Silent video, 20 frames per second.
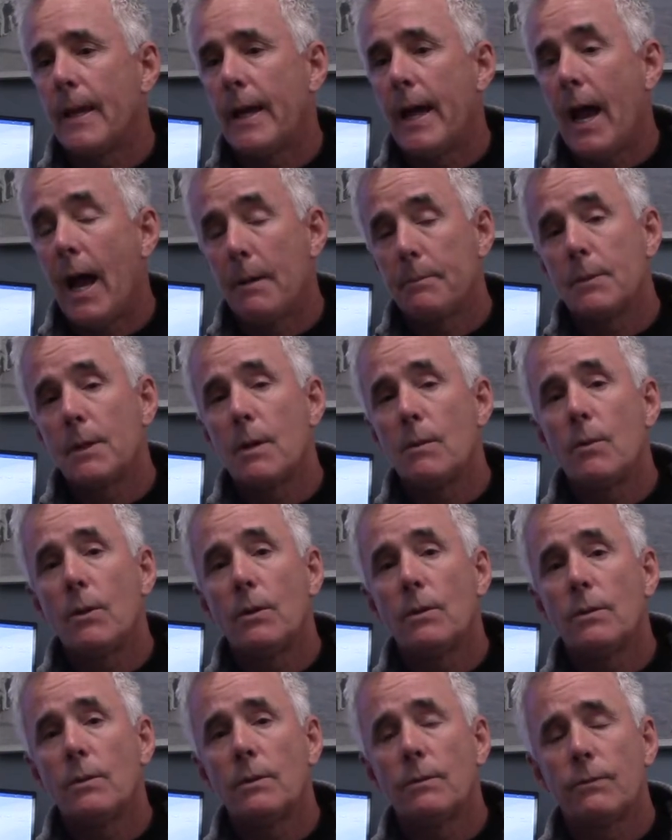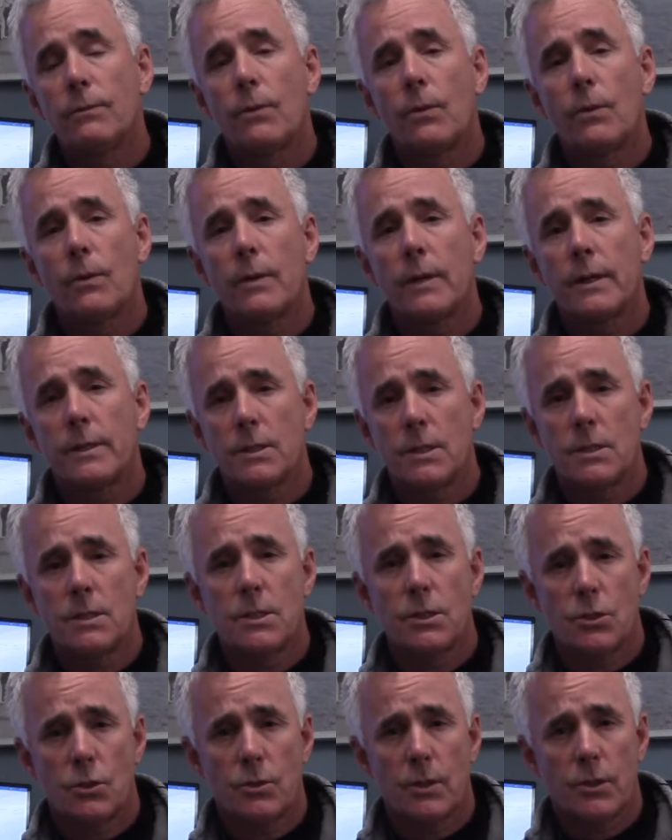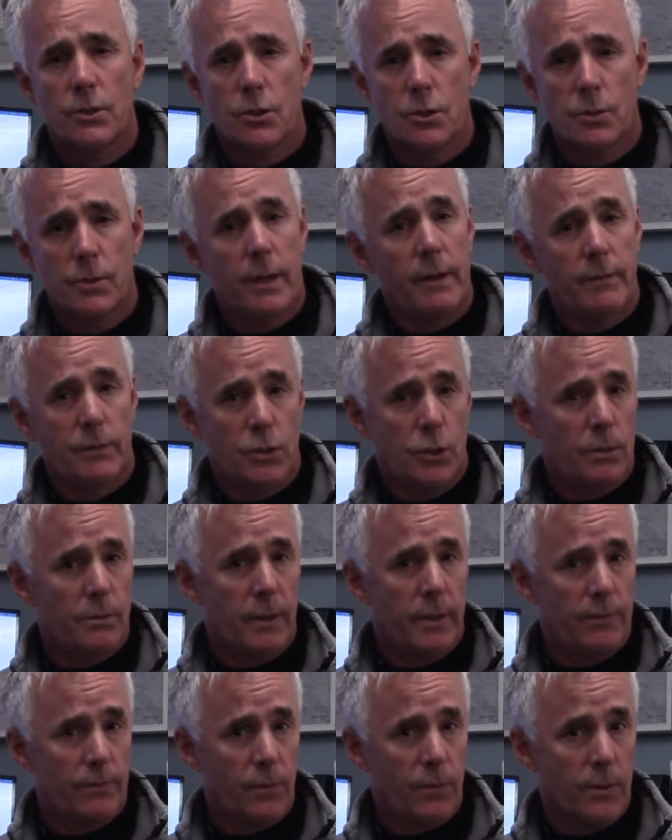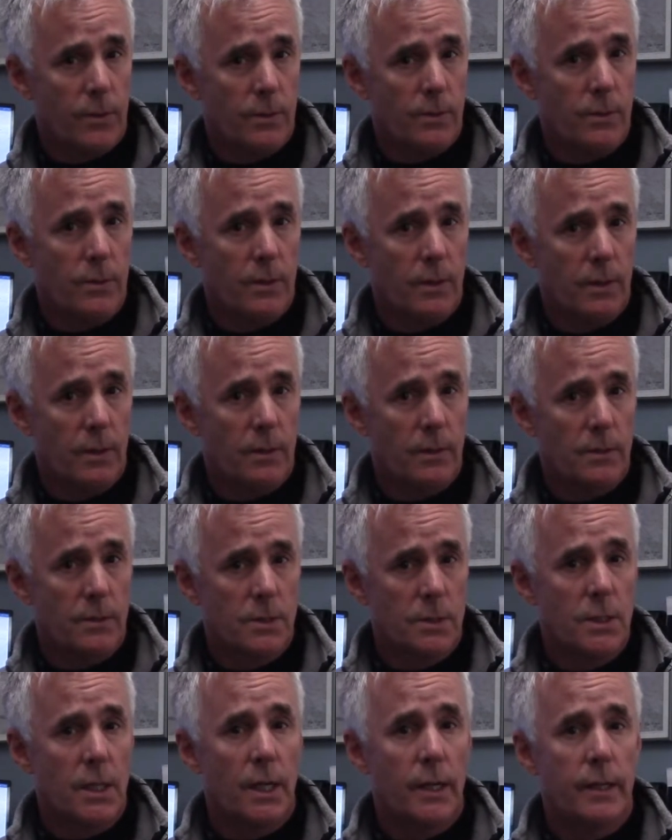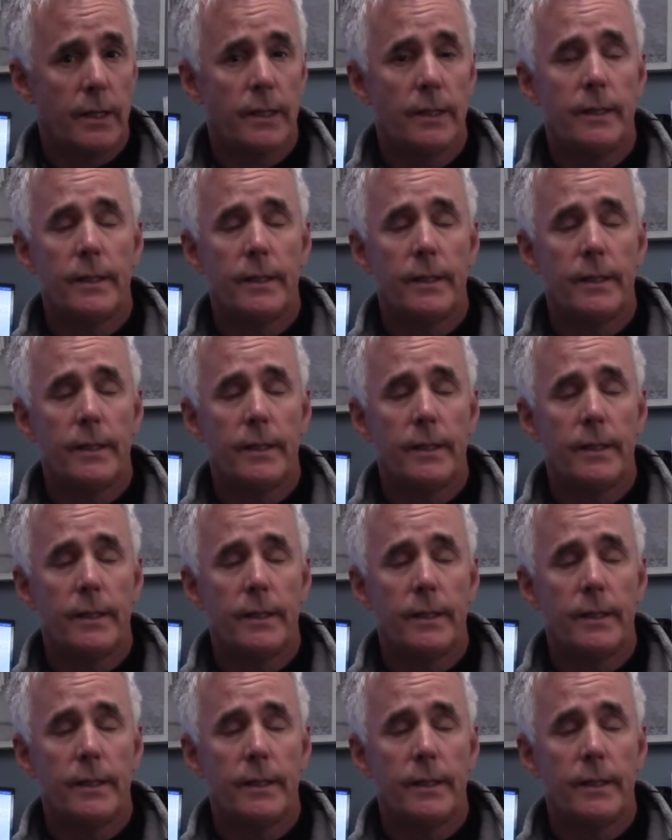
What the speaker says: applicable for existing structures. We have a 2x4 stud.